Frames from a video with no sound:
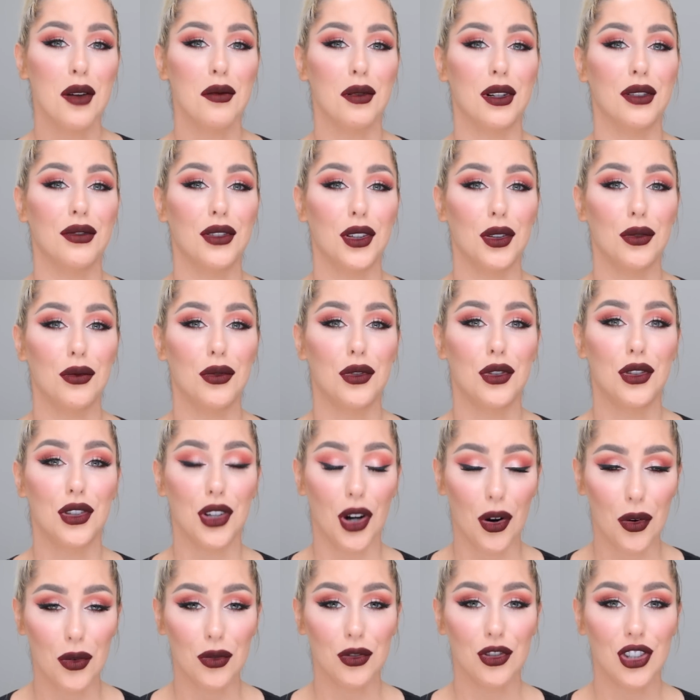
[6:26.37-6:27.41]
but if you
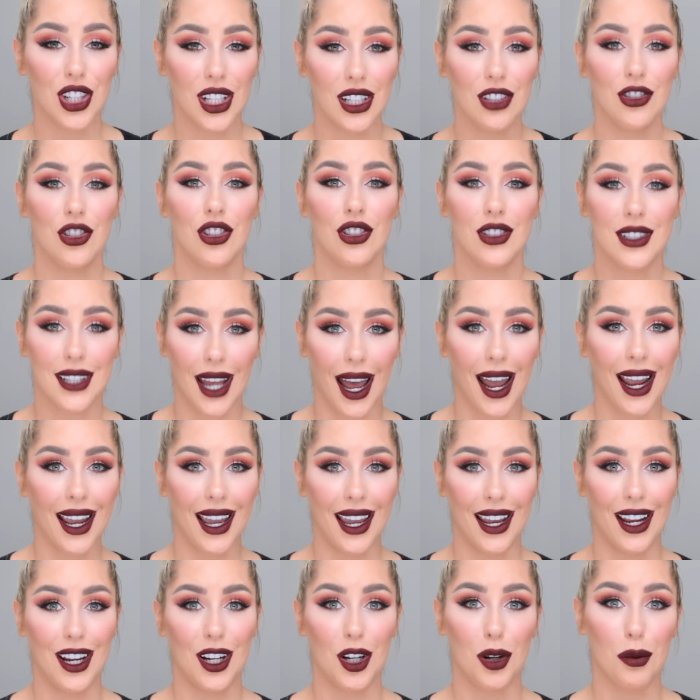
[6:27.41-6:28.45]
don't change your
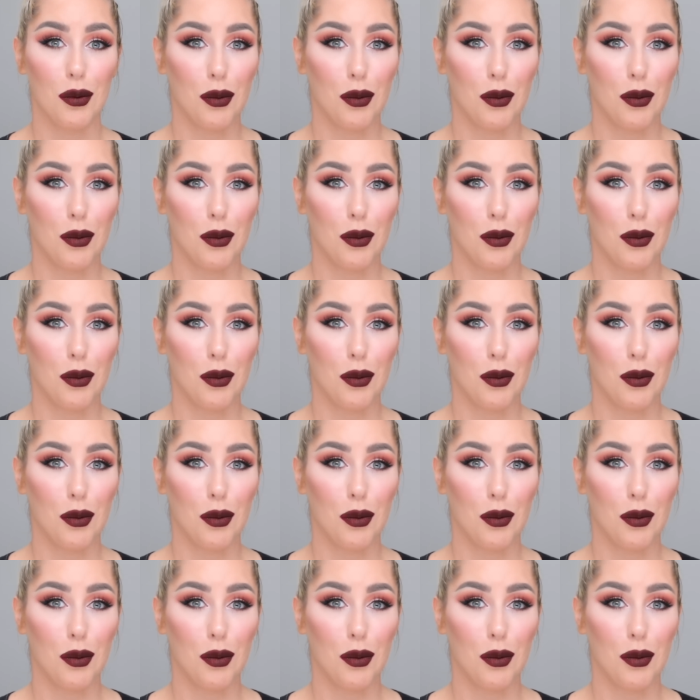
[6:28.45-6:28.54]
diet,